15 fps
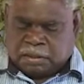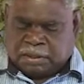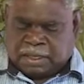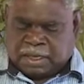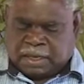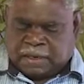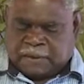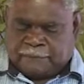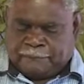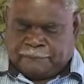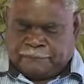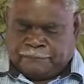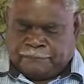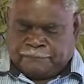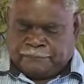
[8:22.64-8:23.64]
the
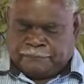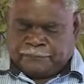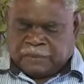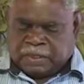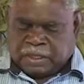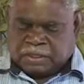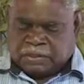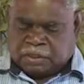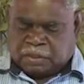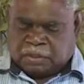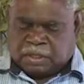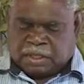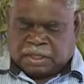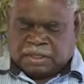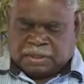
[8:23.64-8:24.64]
song
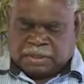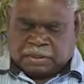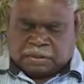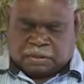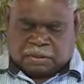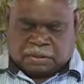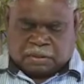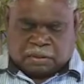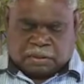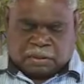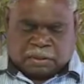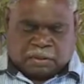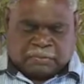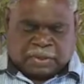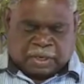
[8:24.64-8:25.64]
lines
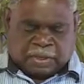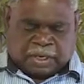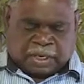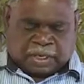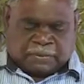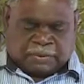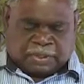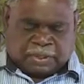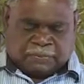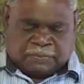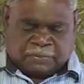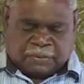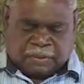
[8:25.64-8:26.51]
of our country,